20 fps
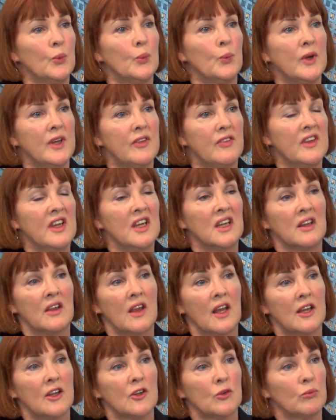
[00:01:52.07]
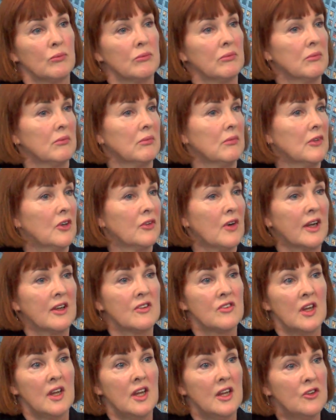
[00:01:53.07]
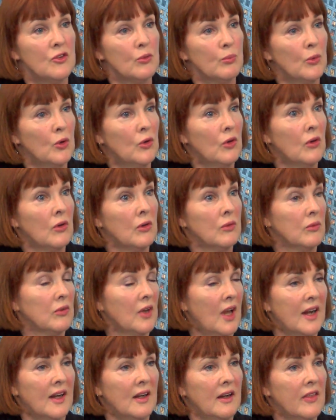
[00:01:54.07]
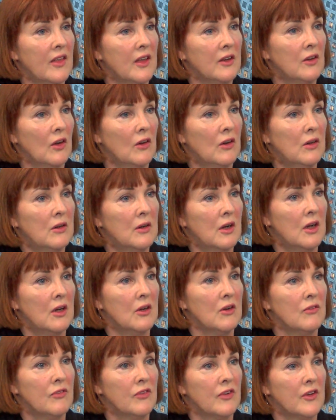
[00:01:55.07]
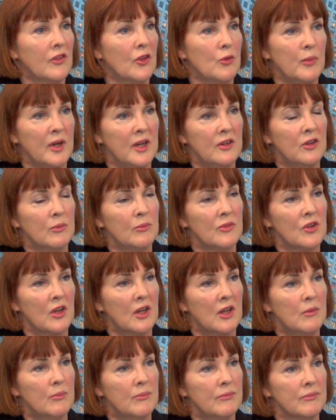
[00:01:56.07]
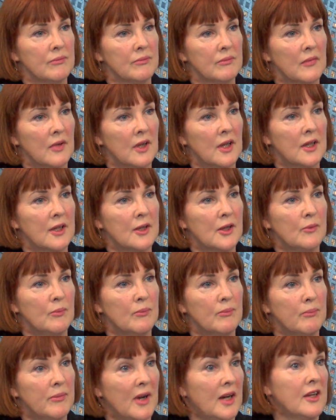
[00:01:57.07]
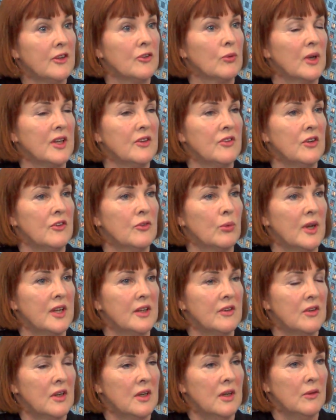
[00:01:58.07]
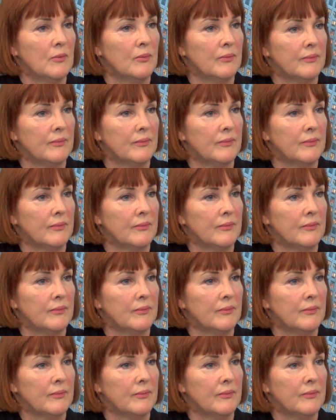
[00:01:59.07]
we think that Grexit is more likely than not over the medium term by 2020.